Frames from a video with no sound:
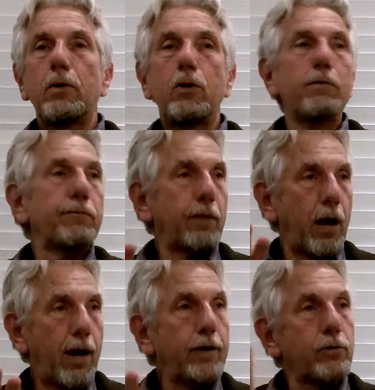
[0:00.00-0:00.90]
They're
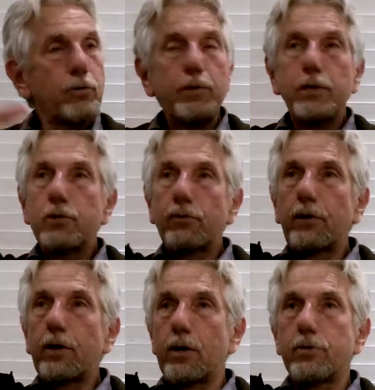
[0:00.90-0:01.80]
flying through these
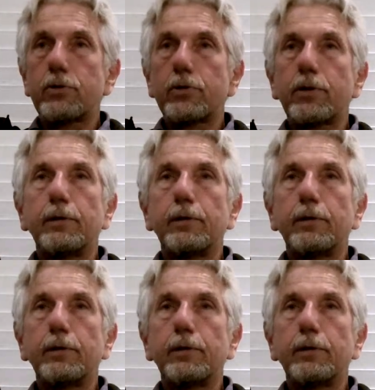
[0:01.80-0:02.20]
spheres.